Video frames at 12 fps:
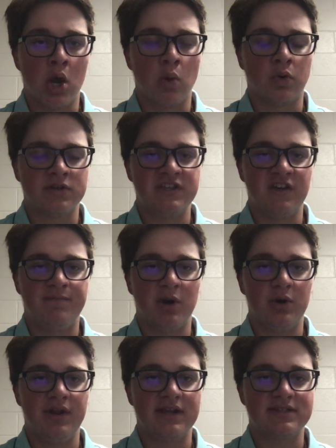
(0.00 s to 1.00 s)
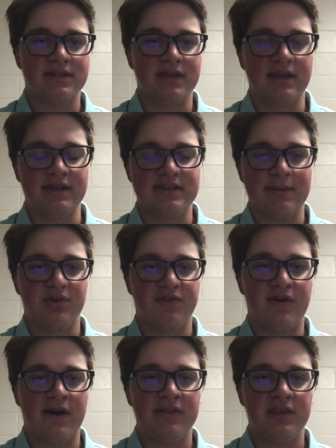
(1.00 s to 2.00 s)
We'll see if Bo Nix is able to
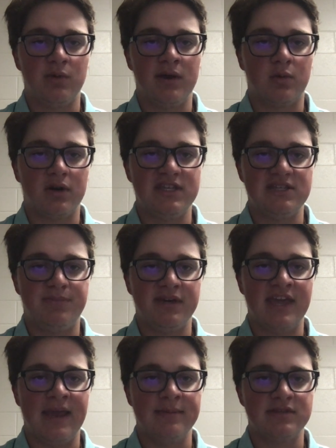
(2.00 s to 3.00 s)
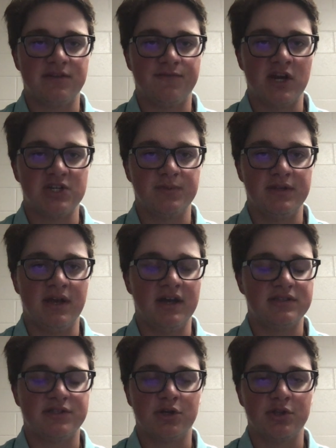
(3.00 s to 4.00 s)
finally win one of these big games as a freshman.
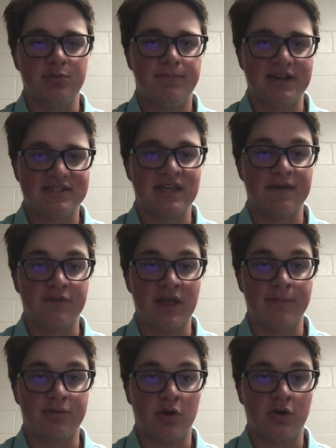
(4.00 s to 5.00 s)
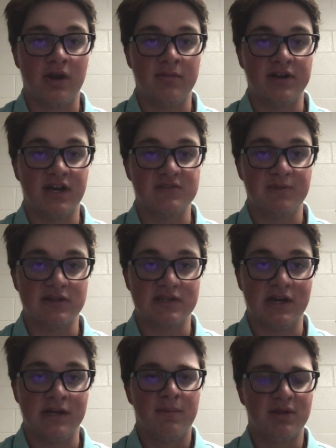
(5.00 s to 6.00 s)
Certainly be a big step for that program and Gus
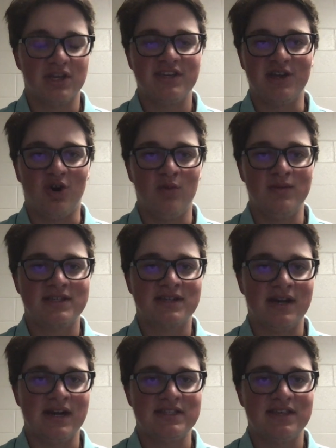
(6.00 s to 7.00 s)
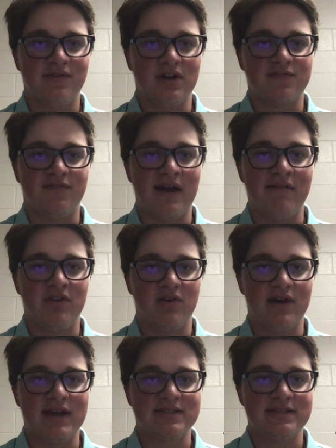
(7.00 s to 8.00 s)
Malzahn. But looking at Ole Miss, guys, they've lost 5 of their
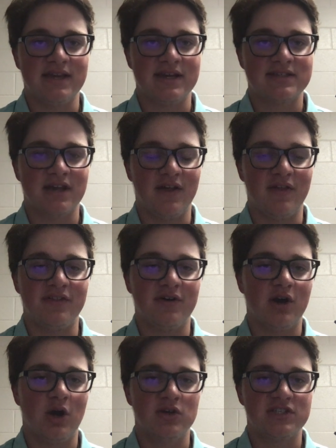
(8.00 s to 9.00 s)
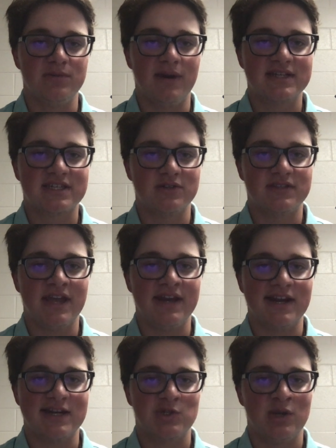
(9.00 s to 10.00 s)
last 6. They'll host New Mexico State
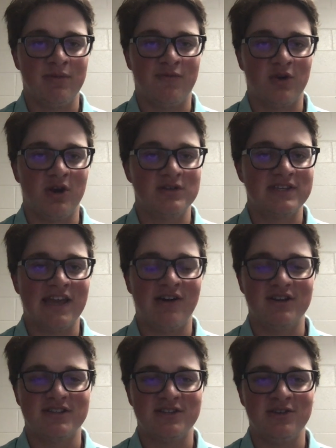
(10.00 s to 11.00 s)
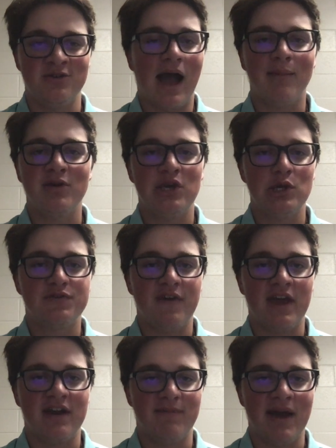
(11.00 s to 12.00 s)
next week before hosting LSU. I'm a huge
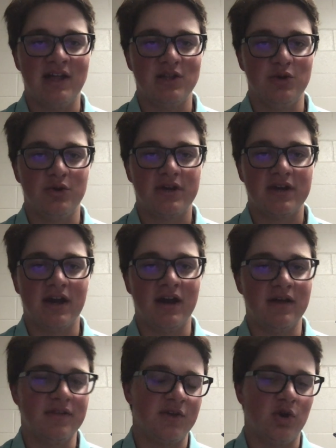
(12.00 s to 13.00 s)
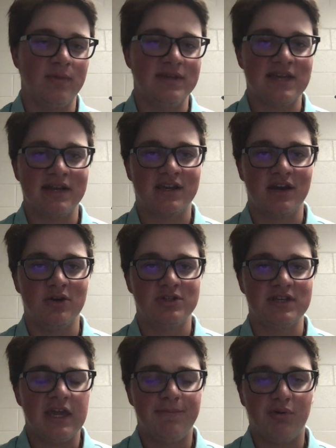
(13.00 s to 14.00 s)
fan of Matt Luke, the Ole Miss head
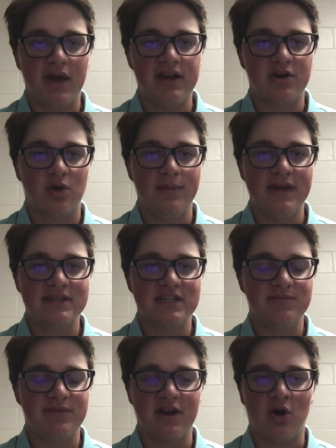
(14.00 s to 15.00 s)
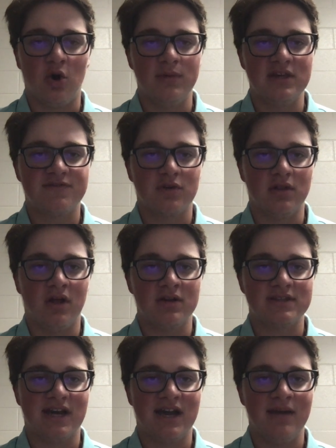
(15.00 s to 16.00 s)
coach. He played at Ole Miss. He's been at Ole Miss for a
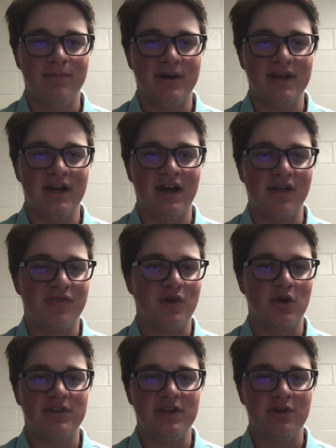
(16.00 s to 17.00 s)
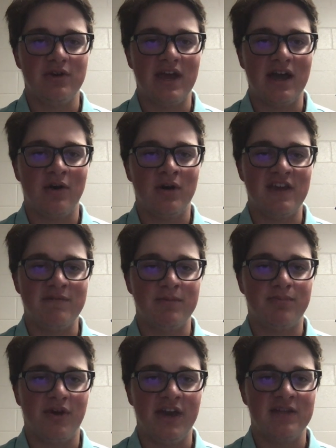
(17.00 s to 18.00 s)
long time, but third year now. They've been
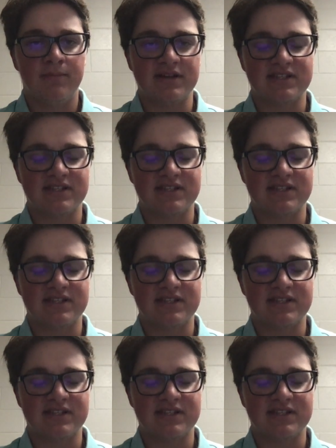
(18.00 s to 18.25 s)
plagued by